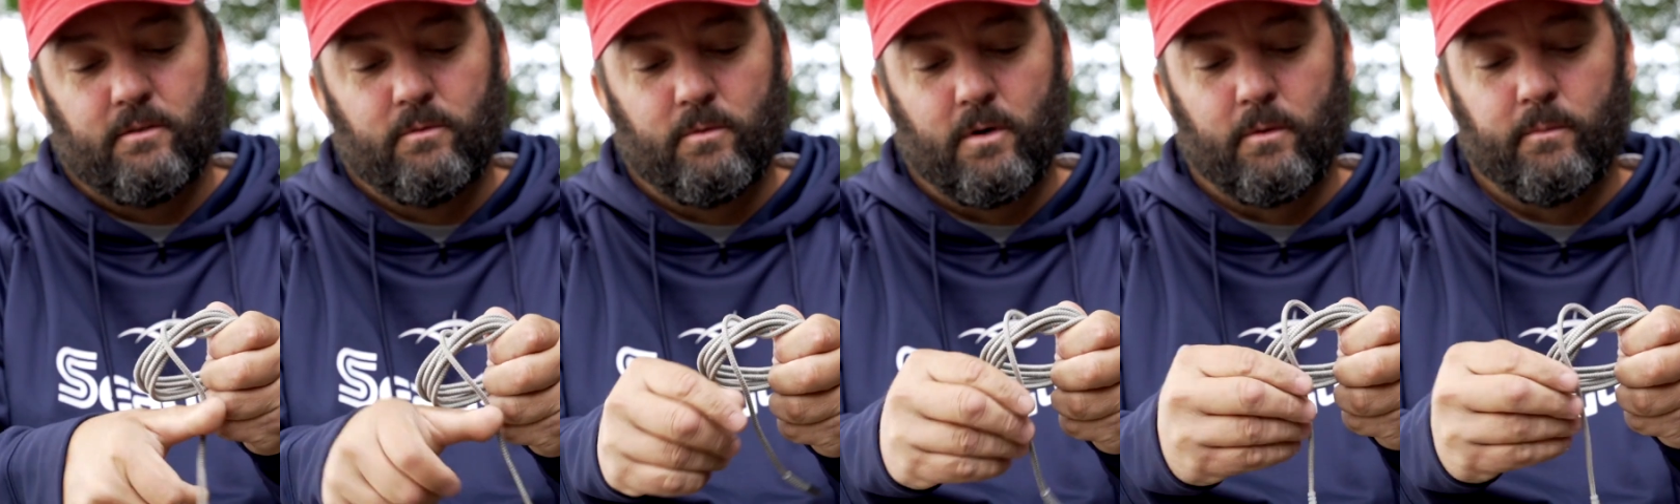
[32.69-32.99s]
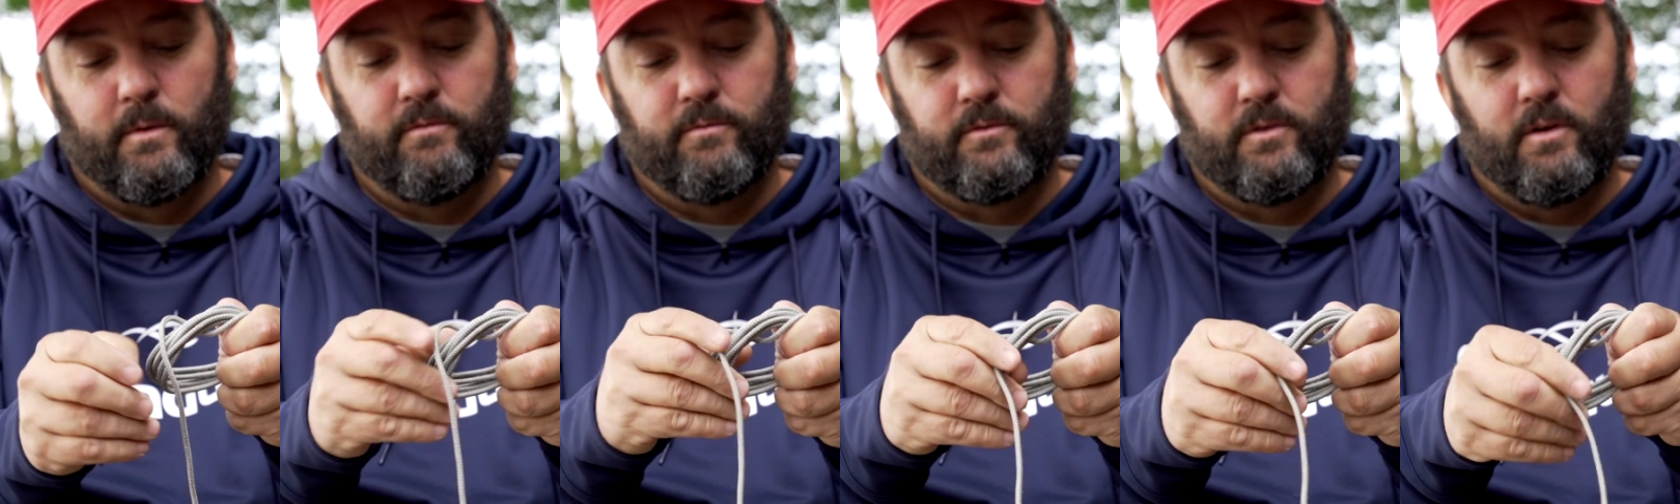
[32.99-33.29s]
where
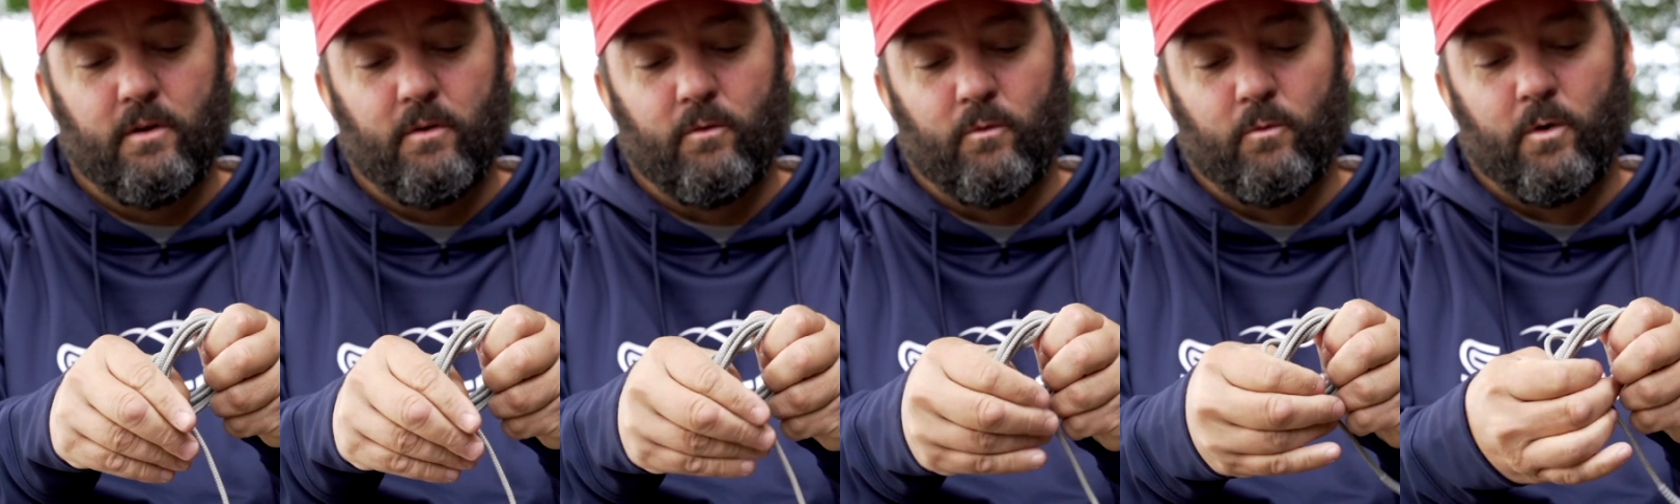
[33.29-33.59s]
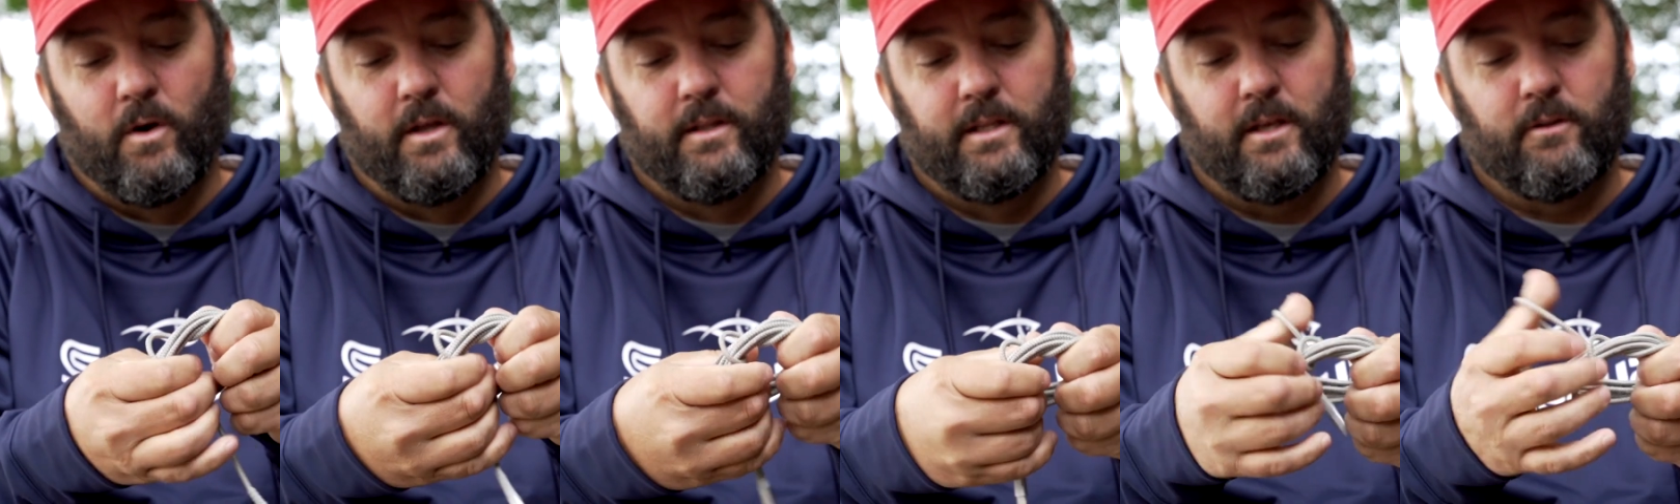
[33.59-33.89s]
we've
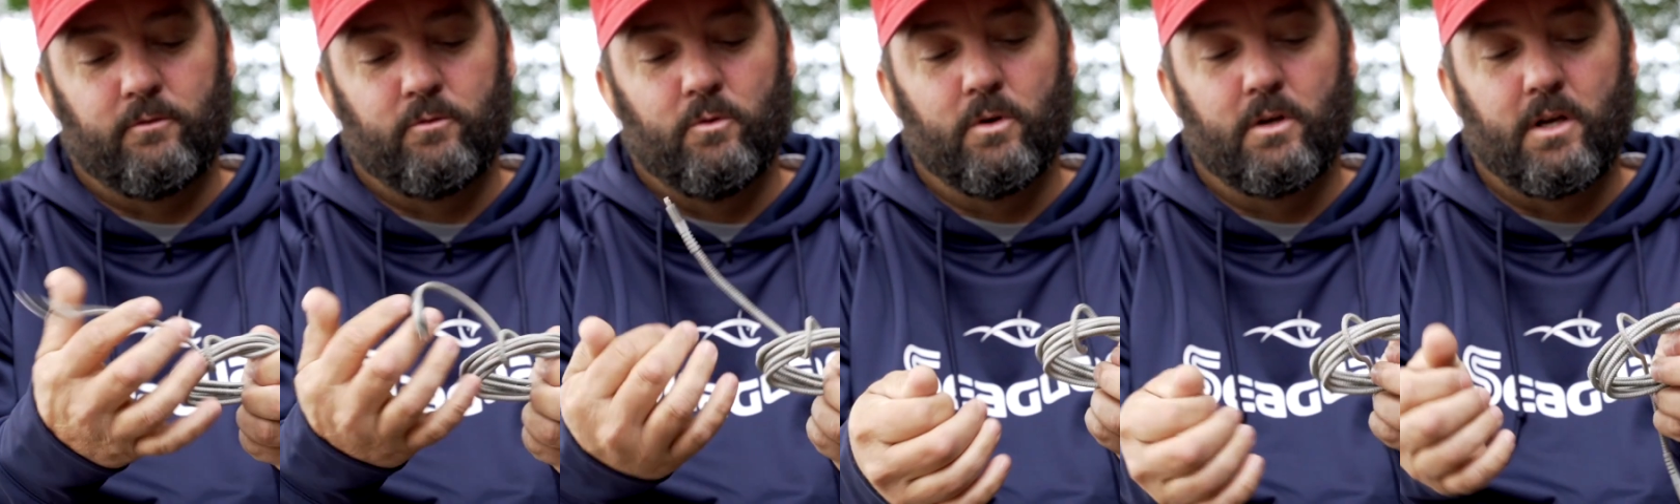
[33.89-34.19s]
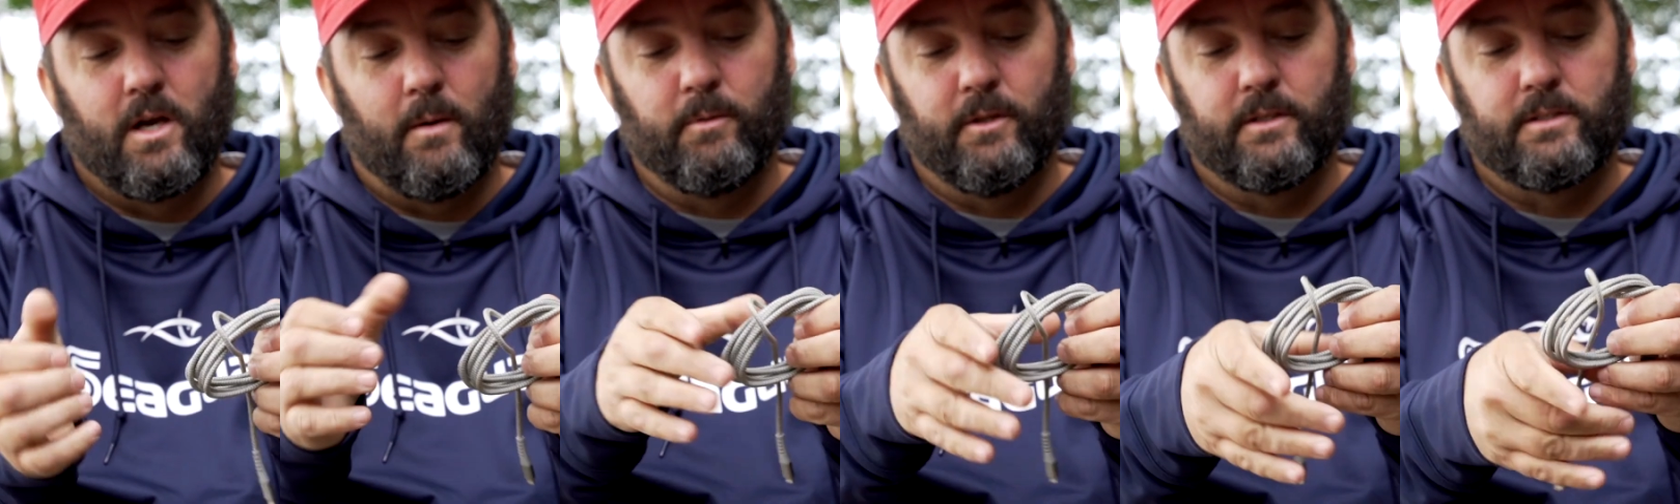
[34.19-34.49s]
run that through a
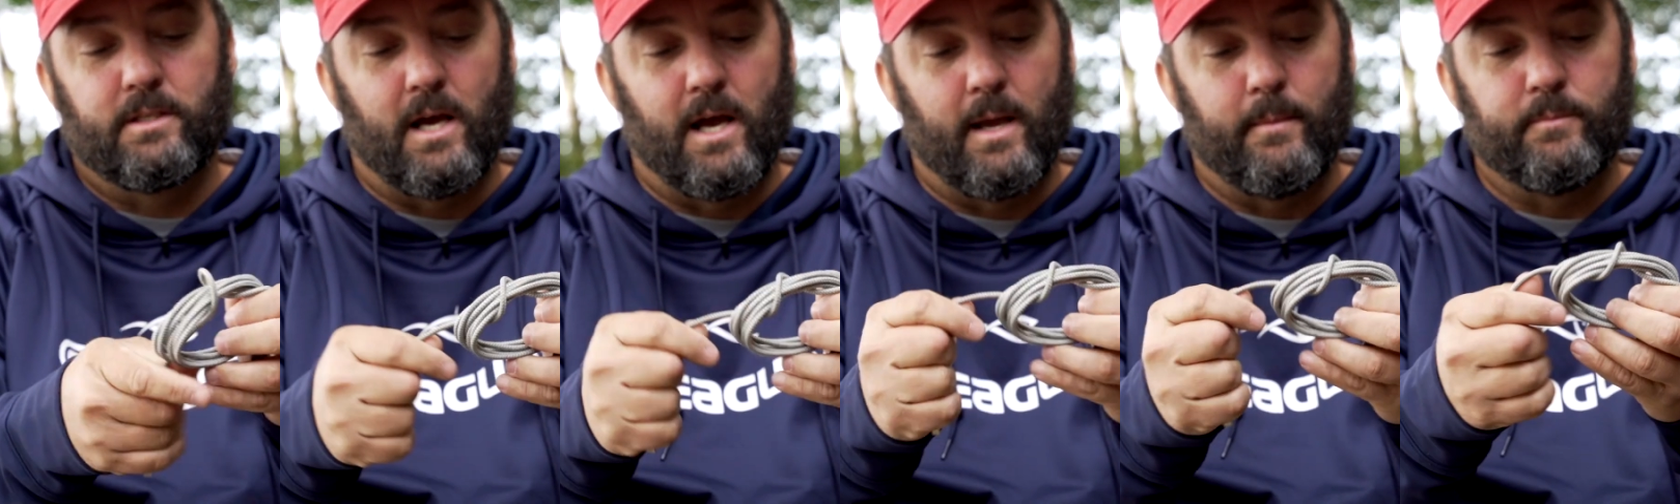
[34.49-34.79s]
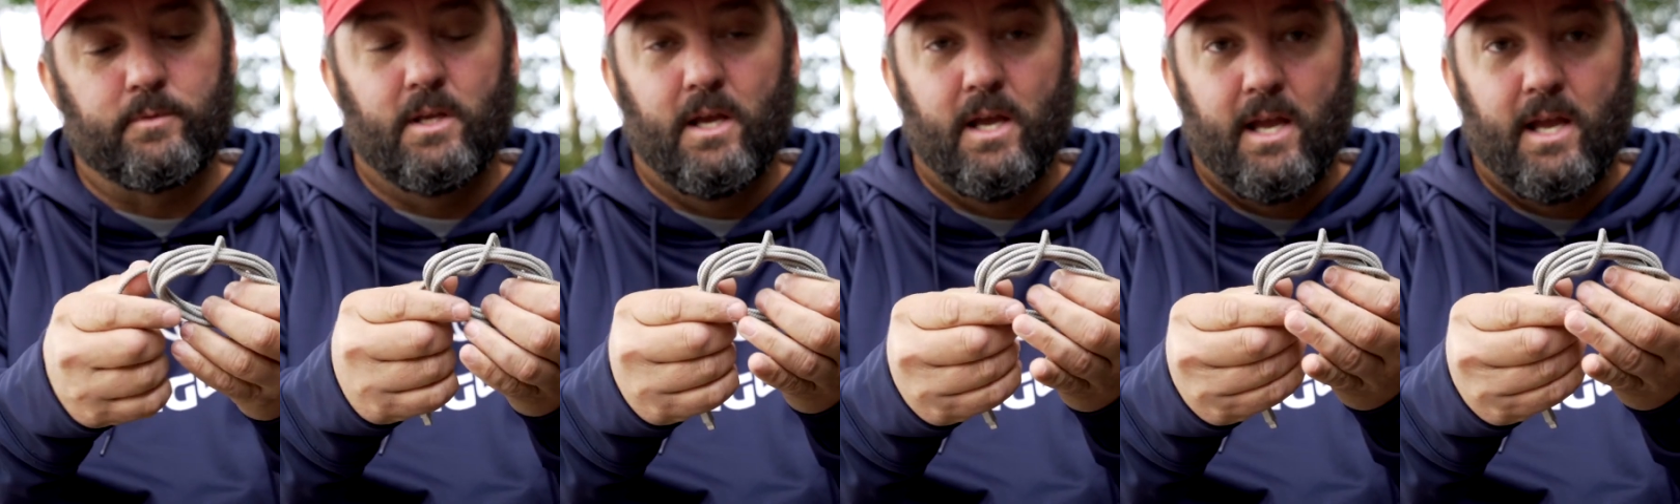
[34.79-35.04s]
couple of times.